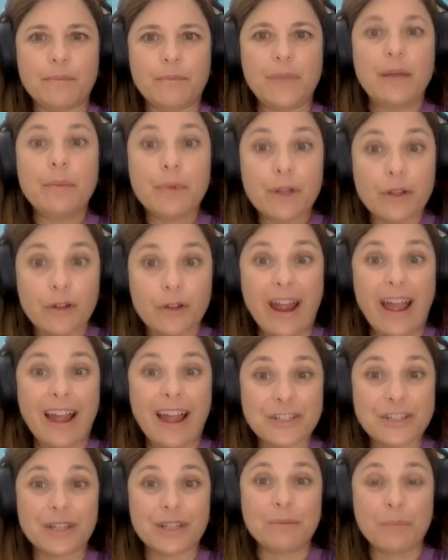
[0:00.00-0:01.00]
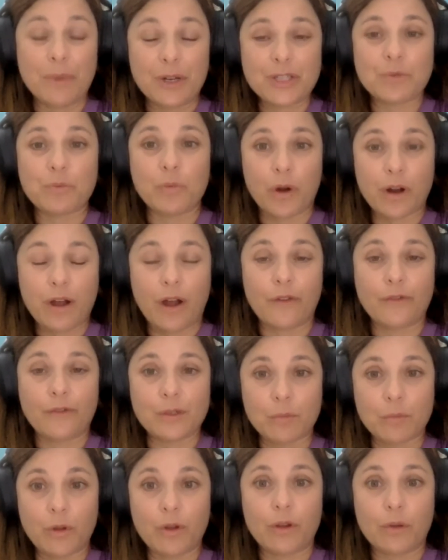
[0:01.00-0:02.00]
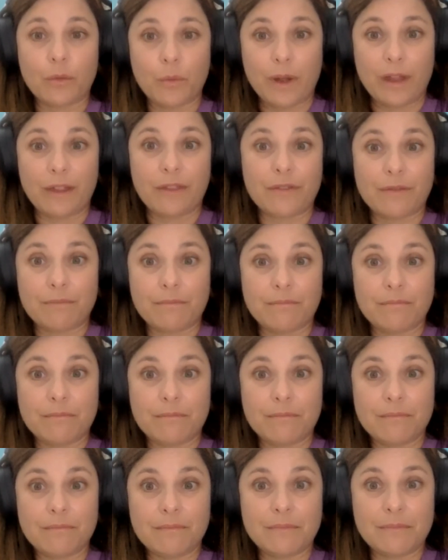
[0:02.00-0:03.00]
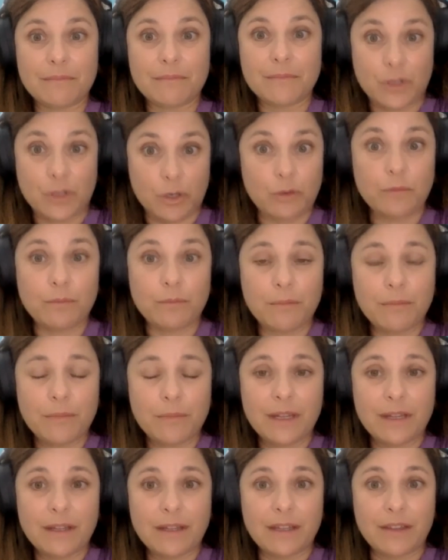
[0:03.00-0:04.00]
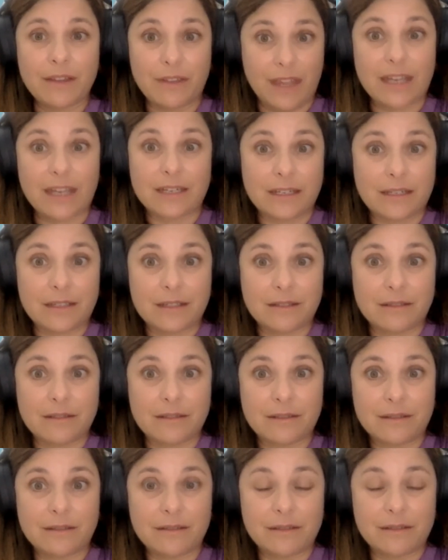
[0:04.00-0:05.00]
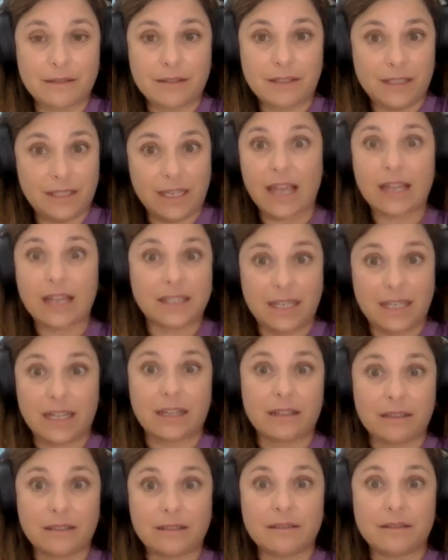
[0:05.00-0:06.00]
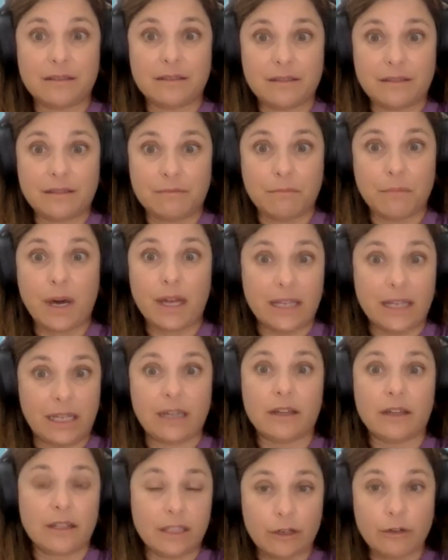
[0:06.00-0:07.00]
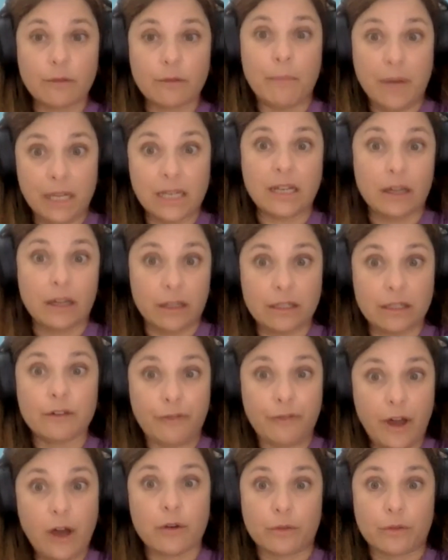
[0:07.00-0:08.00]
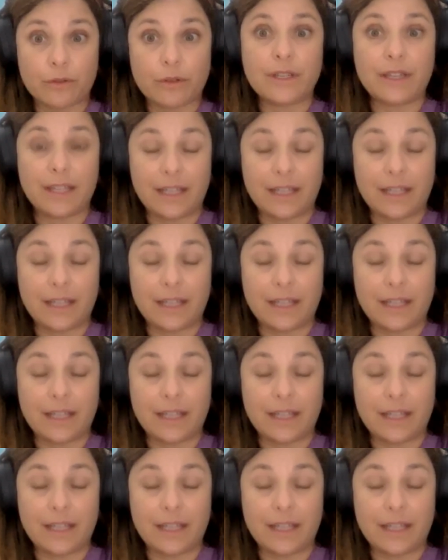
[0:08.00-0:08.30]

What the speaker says: People are actually much more comfortable with Zoom than texting money on their phone.